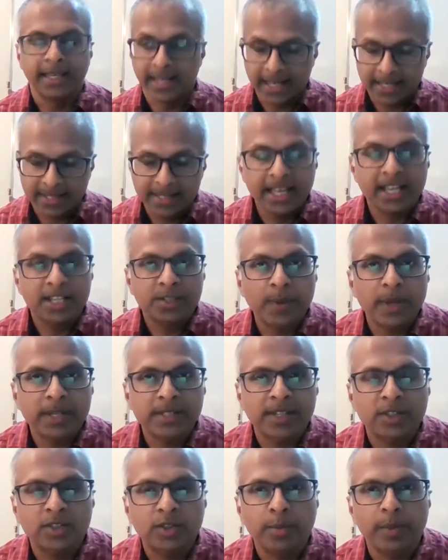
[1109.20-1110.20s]
Yes, he
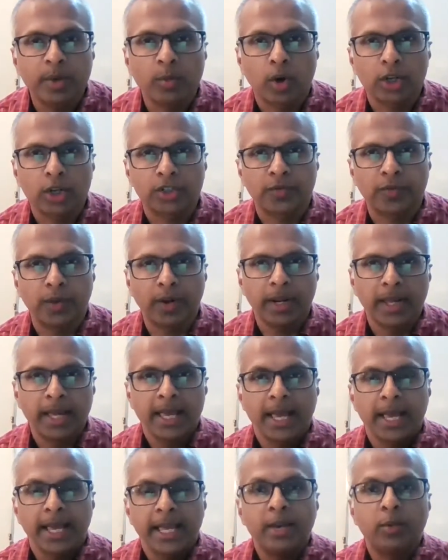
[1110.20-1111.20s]
expects us to be watchful.
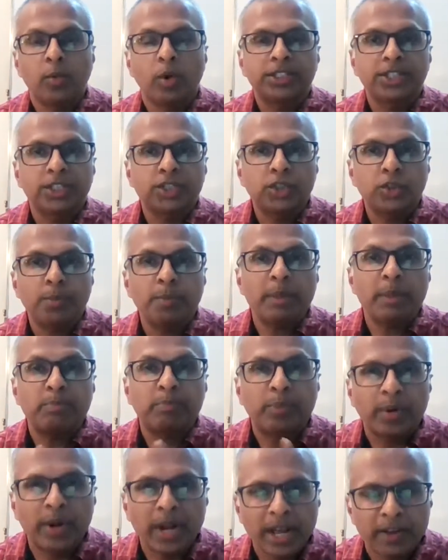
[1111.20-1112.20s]
He wants us to
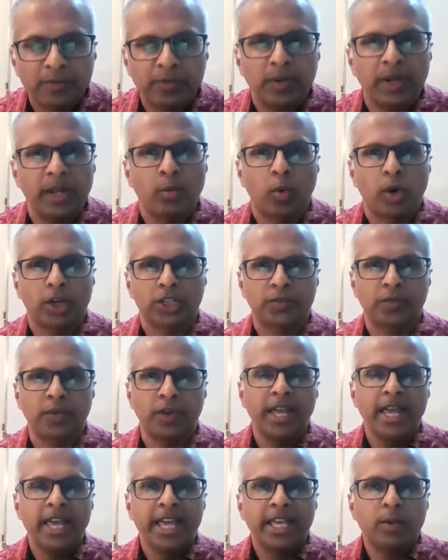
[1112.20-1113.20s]
be prayerfully
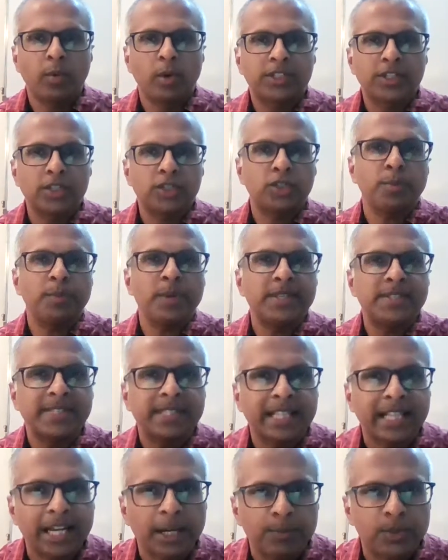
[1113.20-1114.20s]
watchful. He wants us to be
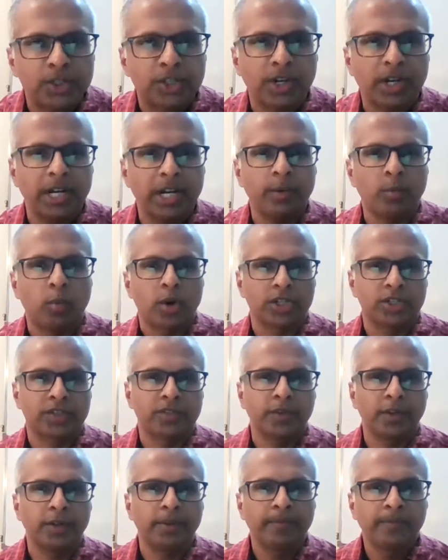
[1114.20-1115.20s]
scripturally
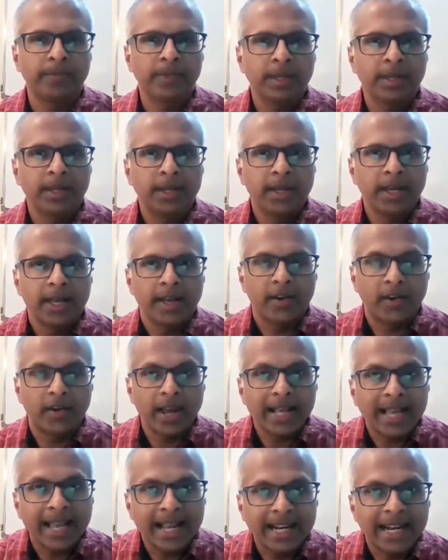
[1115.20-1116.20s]
watchful.
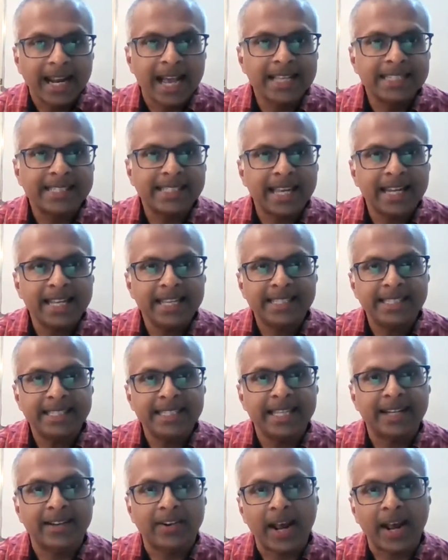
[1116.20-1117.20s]
Recognize that he's
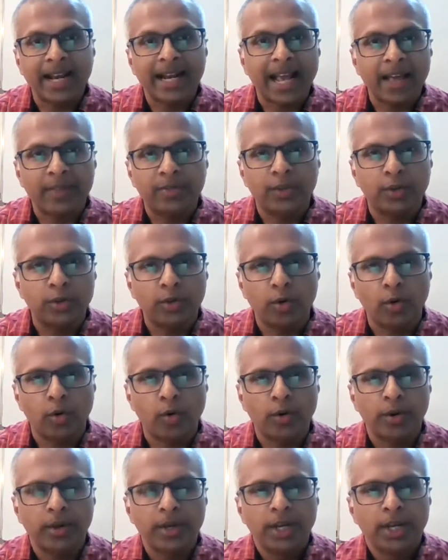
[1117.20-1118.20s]
near, right at the
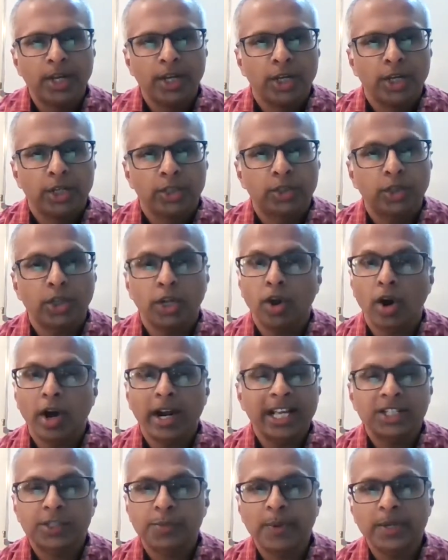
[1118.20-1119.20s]
door. So the
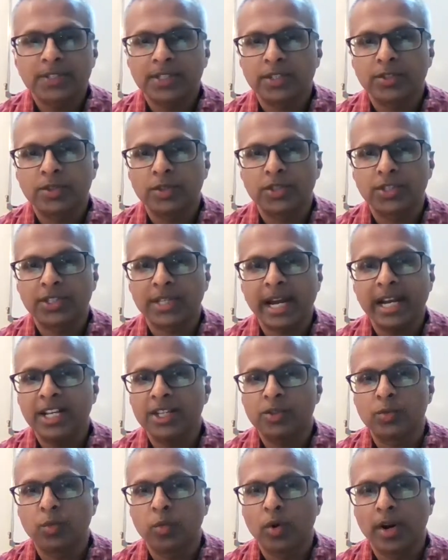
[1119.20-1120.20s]
Lord expects us to study
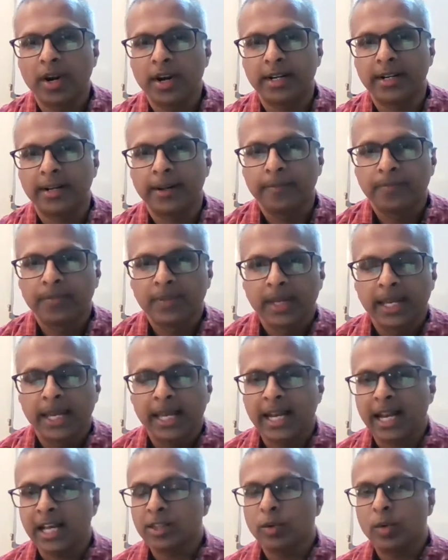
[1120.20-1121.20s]
his word.
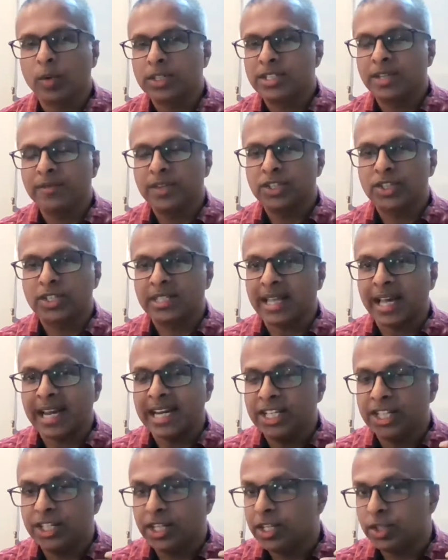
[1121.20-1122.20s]
In other words, even
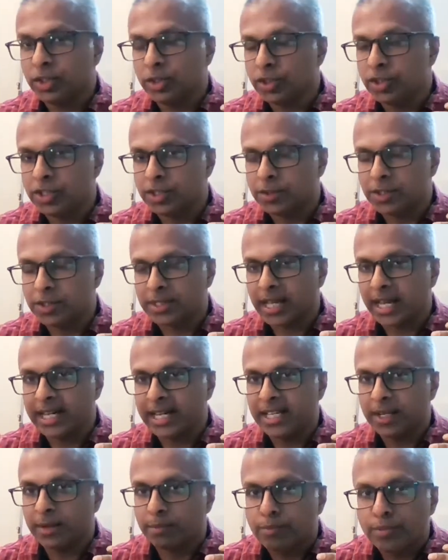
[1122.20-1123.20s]

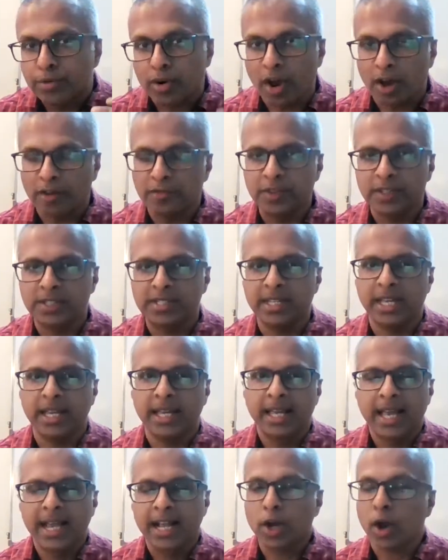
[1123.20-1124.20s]
study
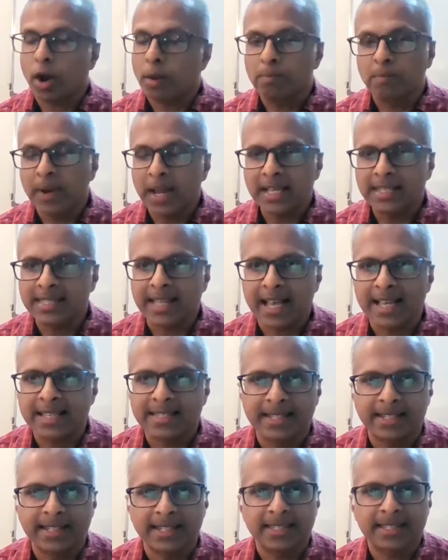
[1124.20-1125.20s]
prophecy, complex
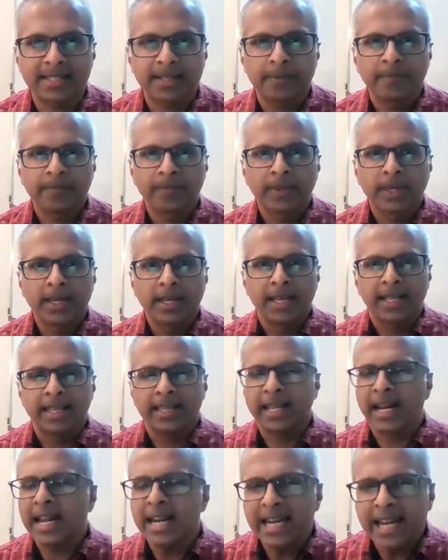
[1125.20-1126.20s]
as it is.
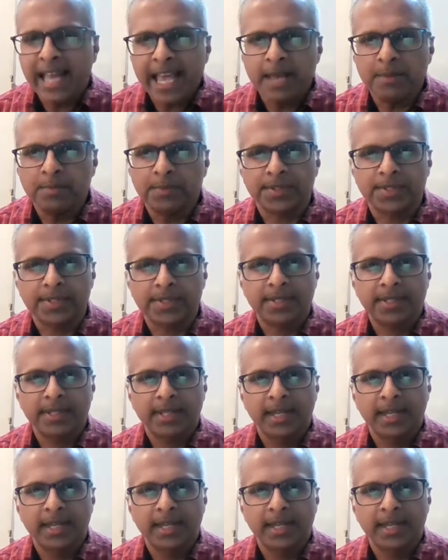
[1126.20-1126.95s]
There are names